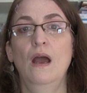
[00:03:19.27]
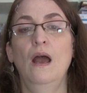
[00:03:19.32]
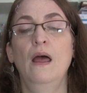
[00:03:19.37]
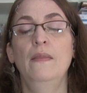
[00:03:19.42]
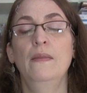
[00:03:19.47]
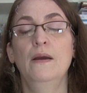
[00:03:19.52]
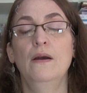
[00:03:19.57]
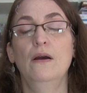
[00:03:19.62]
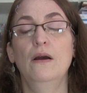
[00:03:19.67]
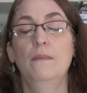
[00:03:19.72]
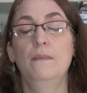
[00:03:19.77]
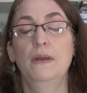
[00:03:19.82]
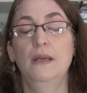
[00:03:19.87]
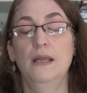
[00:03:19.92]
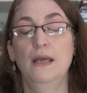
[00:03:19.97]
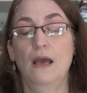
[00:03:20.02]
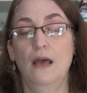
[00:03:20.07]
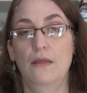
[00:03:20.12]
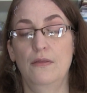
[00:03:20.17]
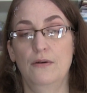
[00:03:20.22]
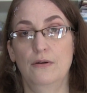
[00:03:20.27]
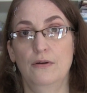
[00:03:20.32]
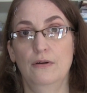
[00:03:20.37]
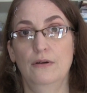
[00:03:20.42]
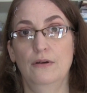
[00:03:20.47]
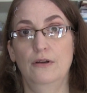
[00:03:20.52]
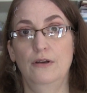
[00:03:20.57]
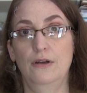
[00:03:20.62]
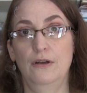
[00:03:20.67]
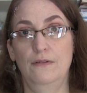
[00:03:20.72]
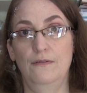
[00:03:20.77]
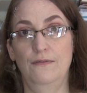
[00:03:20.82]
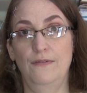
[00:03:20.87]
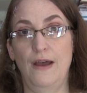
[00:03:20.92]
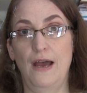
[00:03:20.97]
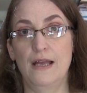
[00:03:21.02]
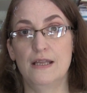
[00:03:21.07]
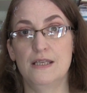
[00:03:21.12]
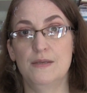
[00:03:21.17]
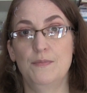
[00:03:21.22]
And there are many other good
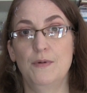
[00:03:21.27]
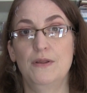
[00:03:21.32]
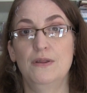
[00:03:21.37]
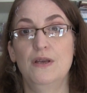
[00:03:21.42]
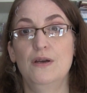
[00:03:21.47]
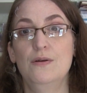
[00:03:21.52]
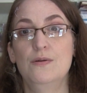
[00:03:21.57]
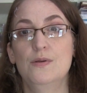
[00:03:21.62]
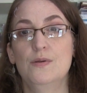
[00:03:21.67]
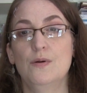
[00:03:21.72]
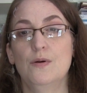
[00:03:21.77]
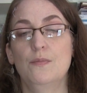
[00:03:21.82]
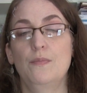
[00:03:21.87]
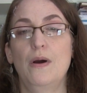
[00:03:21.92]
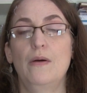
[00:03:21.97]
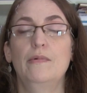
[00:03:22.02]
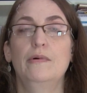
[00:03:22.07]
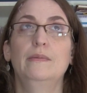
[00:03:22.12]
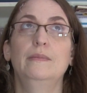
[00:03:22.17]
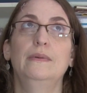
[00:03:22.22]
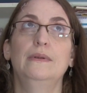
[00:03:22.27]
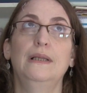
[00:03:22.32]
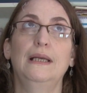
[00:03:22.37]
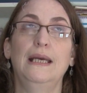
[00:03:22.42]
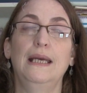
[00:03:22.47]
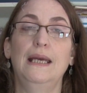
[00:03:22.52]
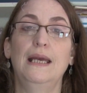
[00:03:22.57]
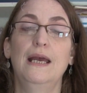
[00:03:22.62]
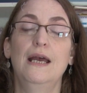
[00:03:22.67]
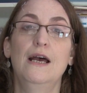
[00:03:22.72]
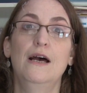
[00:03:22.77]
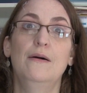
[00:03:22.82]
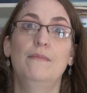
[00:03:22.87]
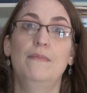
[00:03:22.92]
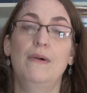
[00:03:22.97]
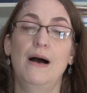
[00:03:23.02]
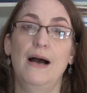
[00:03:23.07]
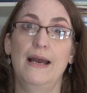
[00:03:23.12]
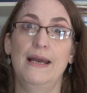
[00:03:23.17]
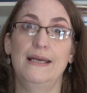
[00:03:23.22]
fats, but those are probably
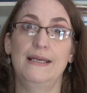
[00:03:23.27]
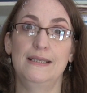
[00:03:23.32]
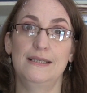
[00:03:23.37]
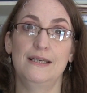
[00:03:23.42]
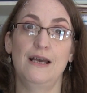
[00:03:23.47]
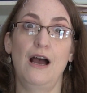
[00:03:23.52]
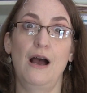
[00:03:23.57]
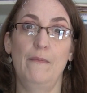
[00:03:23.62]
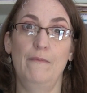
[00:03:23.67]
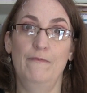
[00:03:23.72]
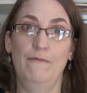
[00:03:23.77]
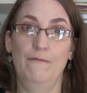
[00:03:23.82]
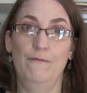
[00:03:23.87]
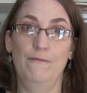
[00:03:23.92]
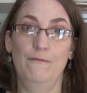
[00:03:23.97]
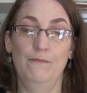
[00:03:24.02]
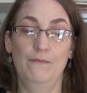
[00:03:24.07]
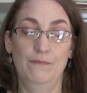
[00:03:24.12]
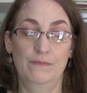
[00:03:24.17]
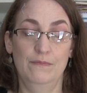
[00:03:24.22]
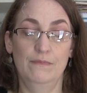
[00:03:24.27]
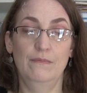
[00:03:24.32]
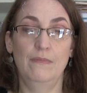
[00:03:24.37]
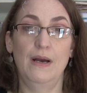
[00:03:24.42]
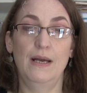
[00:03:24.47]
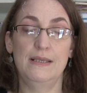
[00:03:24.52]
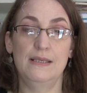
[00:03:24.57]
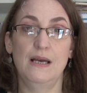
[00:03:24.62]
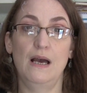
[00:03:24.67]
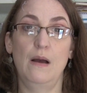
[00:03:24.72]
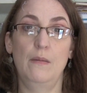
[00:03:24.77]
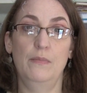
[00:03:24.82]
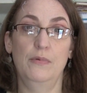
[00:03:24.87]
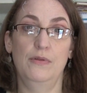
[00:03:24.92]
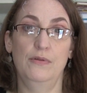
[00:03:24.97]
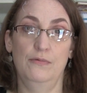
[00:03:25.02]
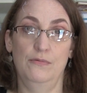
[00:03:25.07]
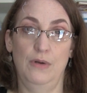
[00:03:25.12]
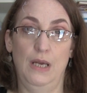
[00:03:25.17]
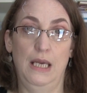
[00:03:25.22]
my top, my top
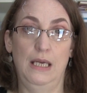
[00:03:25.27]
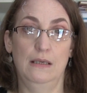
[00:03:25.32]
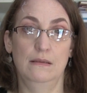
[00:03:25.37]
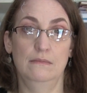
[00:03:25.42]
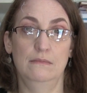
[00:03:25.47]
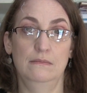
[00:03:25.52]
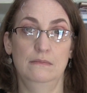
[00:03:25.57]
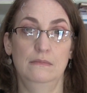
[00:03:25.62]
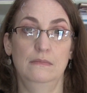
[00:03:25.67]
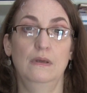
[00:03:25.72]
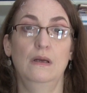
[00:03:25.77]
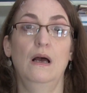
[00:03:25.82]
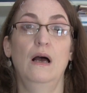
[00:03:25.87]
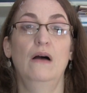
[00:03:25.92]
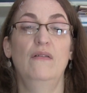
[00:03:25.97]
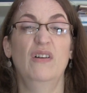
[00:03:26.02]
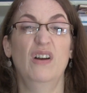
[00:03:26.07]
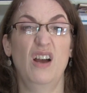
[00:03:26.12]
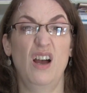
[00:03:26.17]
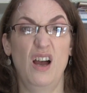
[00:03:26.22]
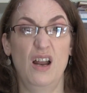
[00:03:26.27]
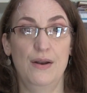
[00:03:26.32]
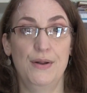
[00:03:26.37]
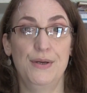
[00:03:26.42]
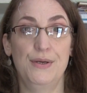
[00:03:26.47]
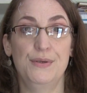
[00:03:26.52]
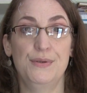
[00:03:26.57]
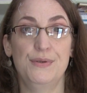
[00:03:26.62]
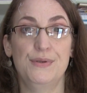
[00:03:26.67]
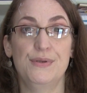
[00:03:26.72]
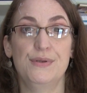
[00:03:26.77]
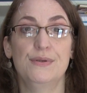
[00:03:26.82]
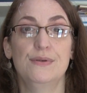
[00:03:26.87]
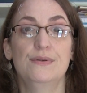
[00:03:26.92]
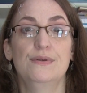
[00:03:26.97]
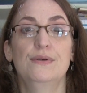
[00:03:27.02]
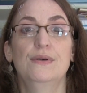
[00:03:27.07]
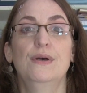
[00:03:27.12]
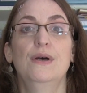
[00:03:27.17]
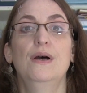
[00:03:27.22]
three. Avocados,
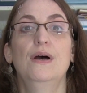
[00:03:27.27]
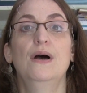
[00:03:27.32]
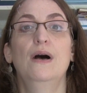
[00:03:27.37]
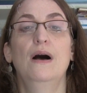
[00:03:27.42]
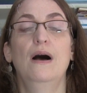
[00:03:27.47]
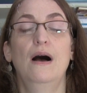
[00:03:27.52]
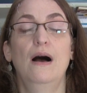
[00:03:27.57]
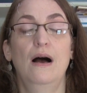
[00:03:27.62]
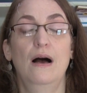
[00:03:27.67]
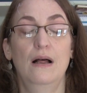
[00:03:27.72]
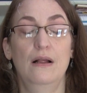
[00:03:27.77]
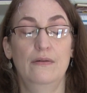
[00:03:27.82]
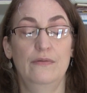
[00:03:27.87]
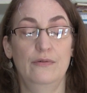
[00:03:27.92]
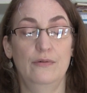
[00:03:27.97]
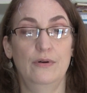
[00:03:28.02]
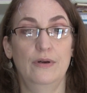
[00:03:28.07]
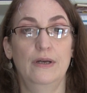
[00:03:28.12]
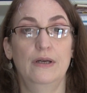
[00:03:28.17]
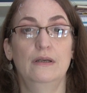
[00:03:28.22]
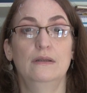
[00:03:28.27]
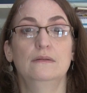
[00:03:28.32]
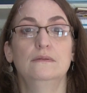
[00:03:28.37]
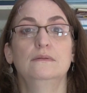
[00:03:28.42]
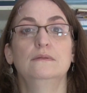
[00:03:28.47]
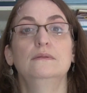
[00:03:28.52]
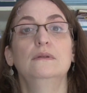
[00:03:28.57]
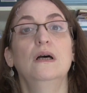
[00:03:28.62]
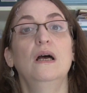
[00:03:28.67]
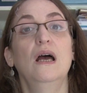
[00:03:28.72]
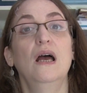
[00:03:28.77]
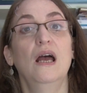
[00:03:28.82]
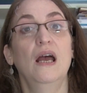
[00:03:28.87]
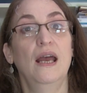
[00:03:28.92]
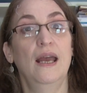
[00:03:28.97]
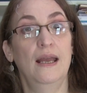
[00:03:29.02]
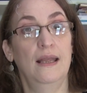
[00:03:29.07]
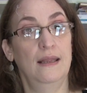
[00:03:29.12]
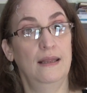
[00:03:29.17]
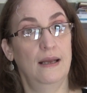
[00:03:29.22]
olive oil,
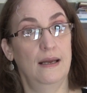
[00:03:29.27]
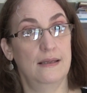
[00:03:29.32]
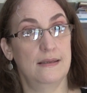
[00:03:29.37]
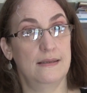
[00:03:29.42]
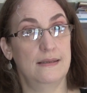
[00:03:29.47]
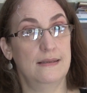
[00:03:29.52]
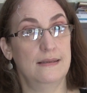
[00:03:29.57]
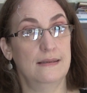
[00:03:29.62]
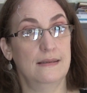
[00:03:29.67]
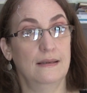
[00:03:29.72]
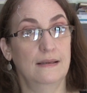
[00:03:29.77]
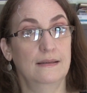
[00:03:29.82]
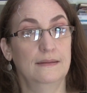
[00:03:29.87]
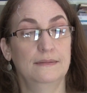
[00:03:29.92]
and nuts.